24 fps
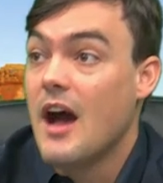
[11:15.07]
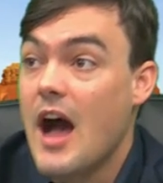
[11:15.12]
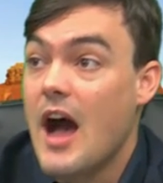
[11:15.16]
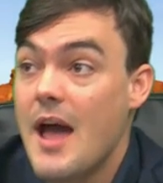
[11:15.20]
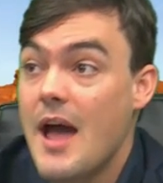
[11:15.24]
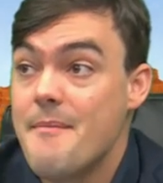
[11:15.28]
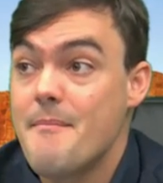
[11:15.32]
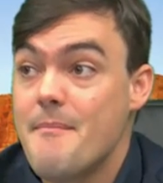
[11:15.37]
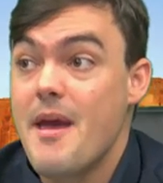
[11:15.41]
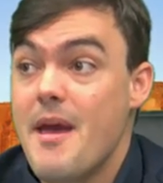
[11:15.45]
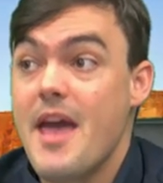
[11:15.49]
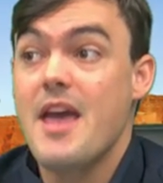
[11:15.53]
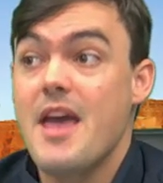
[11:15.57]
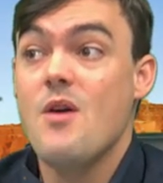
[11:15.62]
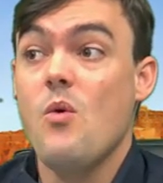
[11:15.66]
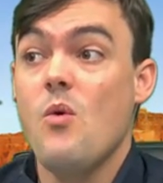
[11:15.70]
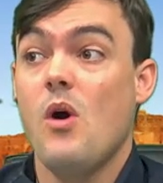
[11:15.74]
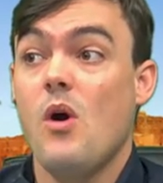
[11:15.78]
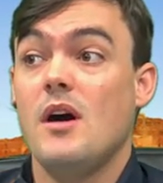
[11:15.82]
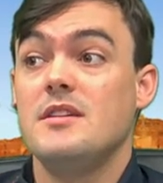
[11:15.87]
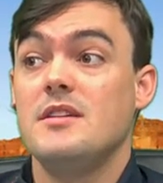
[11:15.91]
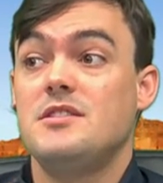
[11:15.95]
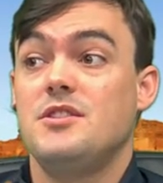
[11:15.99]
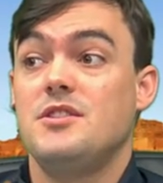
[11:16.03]
I may
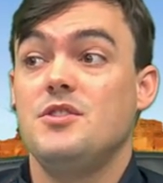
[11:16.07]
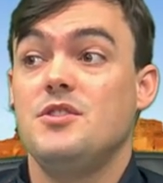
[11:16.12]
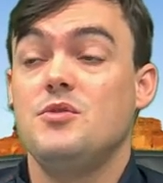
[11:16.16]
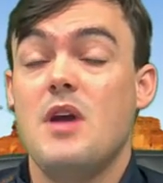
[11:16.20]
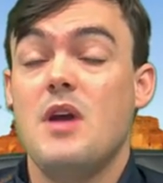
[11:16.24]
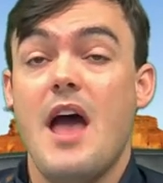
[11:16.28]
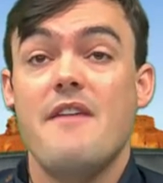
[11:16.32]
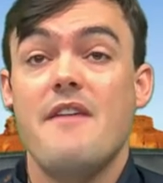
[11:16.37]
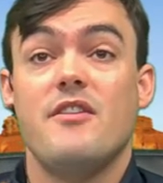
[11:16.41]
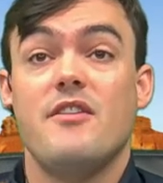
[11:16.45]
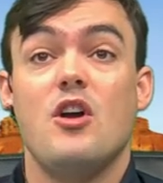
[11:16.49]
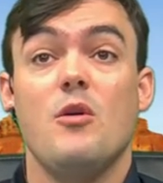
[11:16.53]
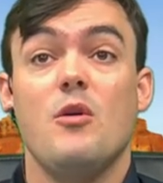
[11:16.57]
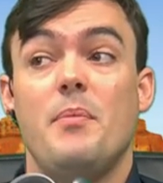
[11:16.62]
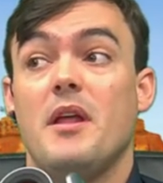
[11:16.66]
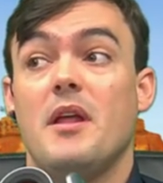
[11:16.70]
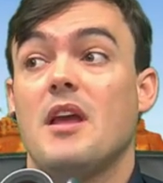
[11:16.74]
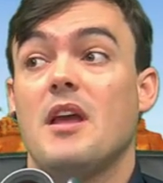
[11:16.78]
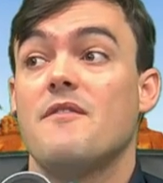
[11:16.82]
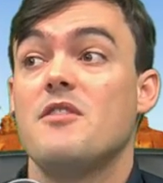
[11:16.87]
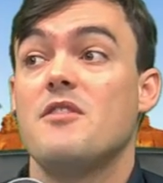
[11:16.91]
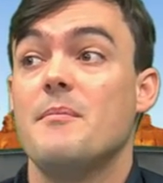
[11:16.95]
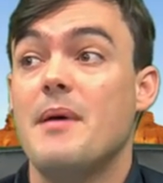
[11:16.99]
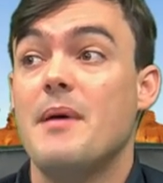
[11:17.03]
want to have an opening
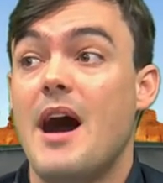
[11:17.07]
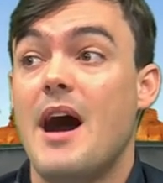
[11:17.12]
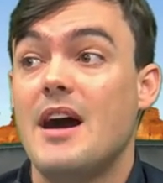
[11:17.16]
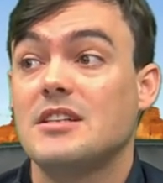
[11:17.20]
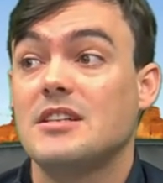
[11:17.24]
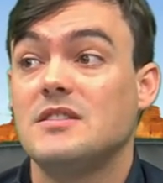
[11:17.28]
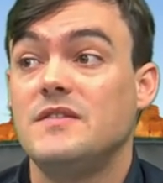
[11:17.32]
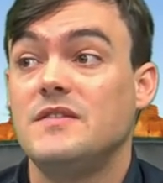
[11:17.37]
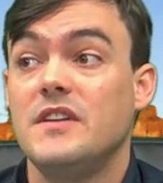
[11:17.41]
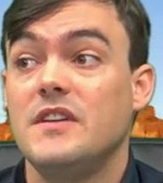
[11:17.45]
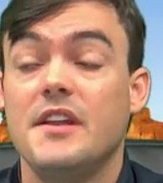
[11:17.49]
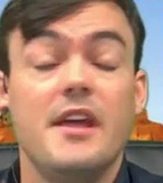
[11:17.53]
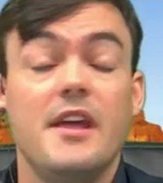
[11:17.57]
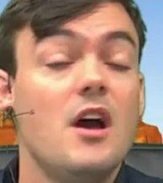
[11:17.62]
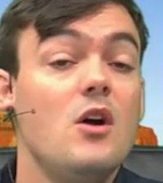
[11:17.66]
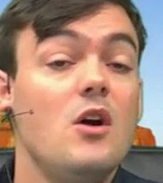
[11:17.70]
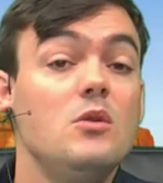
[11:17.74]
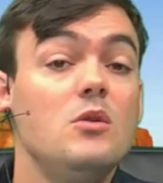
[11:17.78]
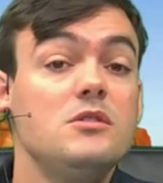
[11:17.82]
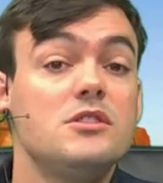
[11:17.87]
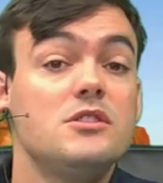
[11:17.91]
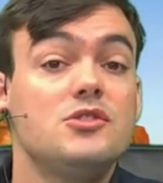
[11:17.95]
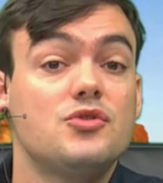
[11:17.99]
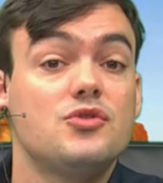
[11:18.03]
of the box video
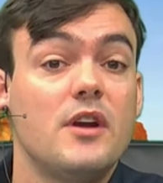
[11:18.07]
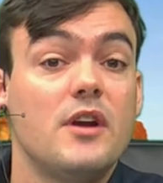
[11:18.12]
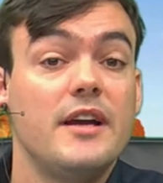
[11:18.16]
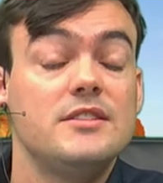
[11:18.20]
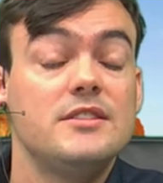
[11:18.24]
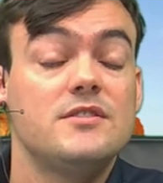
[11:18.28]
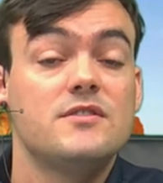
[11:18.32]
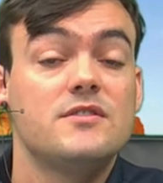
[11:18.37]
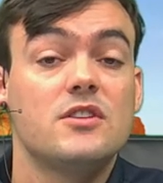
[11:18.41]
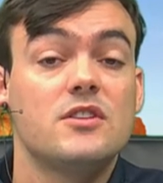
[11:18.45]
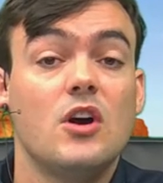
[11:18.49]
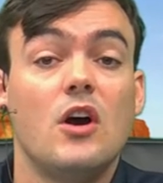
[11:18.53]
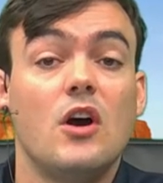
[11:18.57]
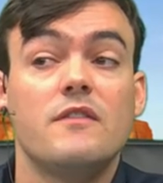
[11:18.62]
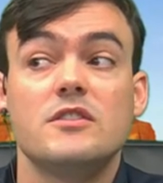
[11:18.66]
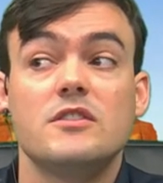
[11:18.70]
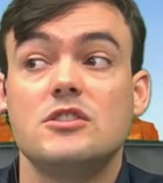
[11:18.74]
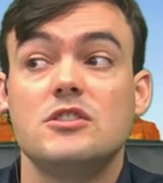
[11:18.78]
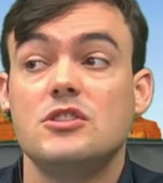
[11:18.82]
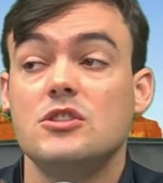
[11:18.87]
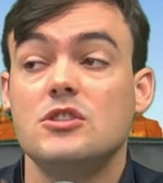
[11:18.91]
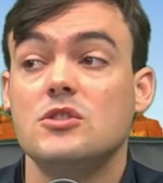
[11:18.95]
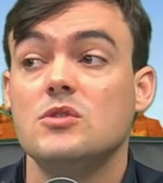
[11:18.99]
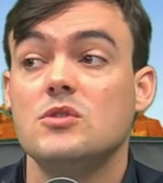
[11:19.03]
to transfer over
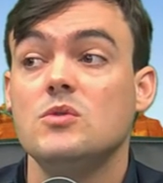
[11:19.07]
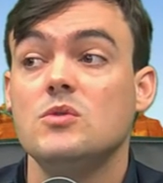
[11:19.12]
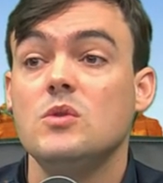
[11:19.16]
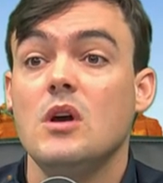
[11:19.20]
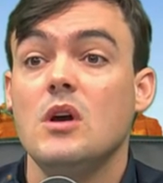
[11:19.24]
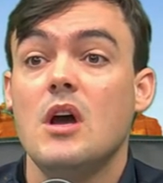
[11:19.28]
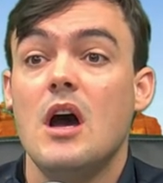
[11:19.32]
to.